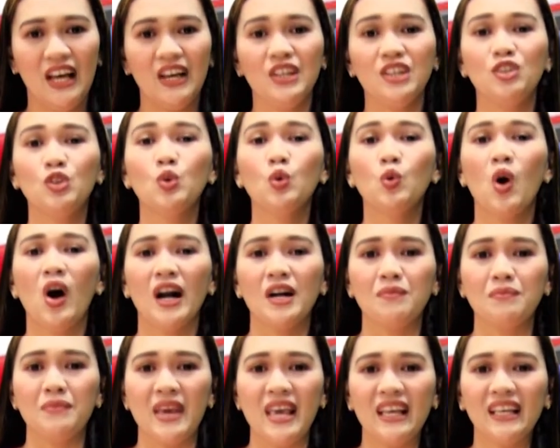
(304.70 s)
You
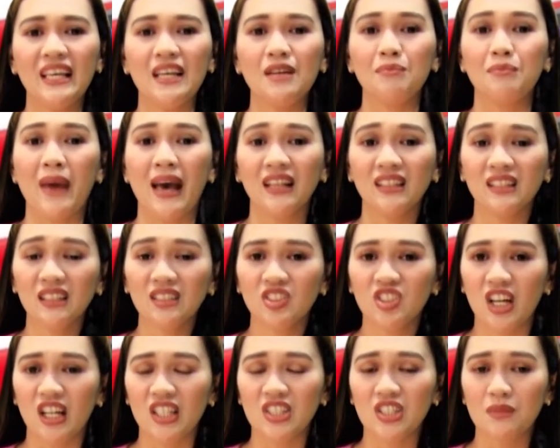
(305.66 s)
are making mental
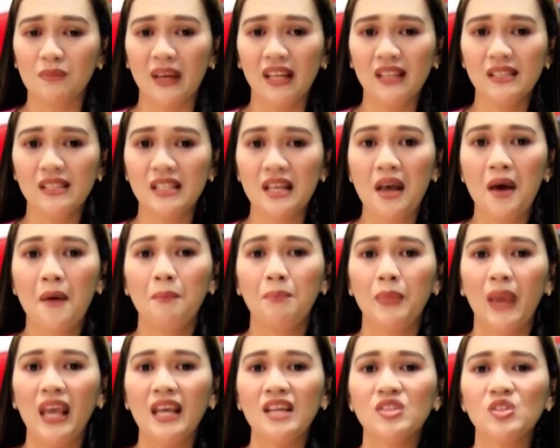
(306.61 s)
judgments
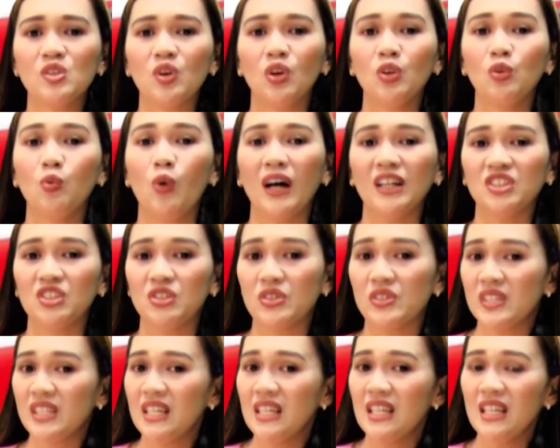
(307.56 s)
based on what you
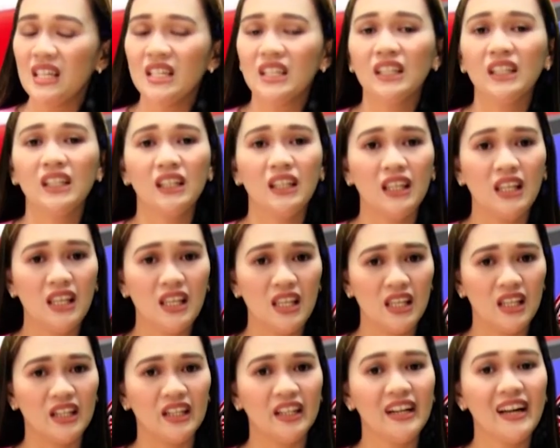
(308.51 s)
see,
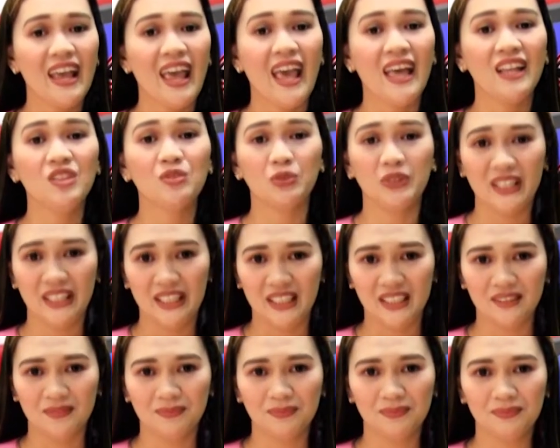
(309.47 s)
hear, and read.
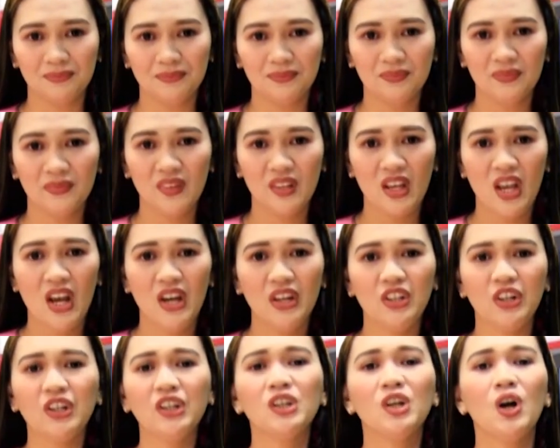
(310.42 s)

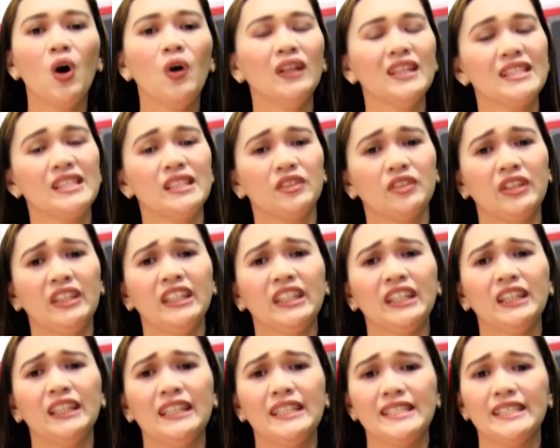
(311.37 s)
Your goal as a
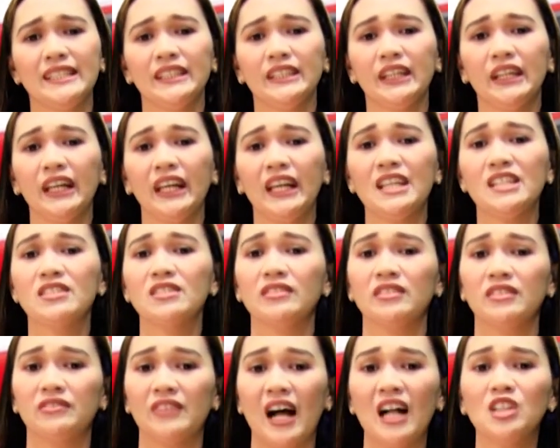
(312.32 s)
critical listener is to
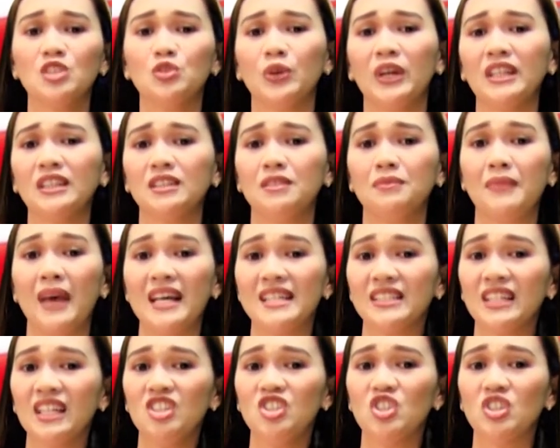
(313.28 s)
evaluate the
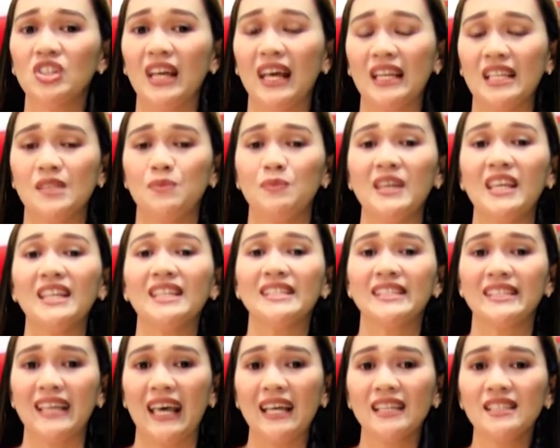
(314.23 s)
message that is being
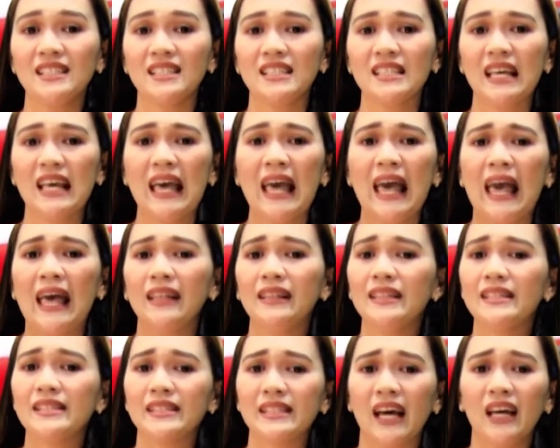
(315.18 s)
sent and
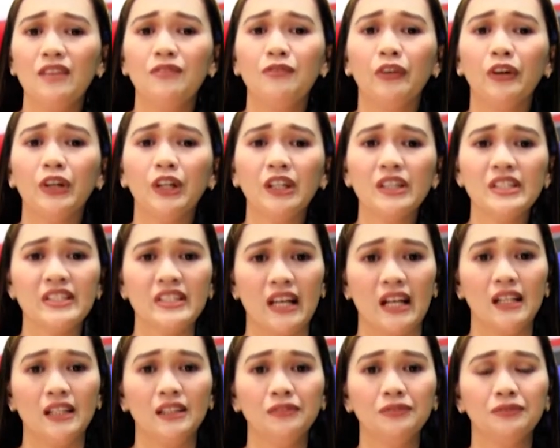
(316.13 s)
decide for
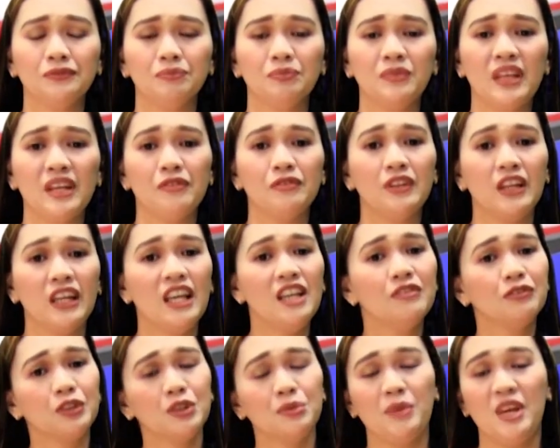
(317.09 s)
yourself if the
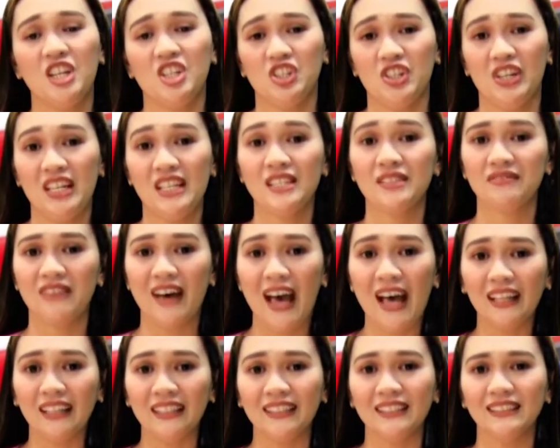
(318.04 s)
information is
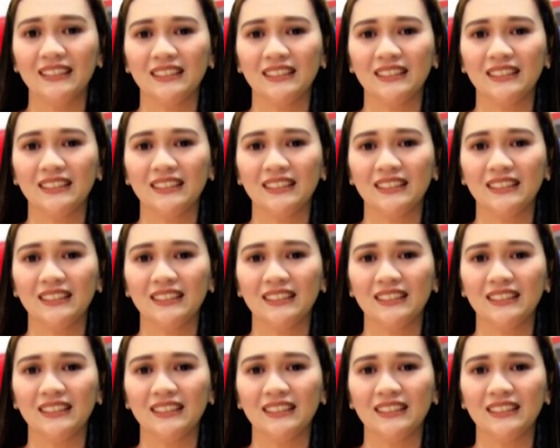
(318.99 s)
valid.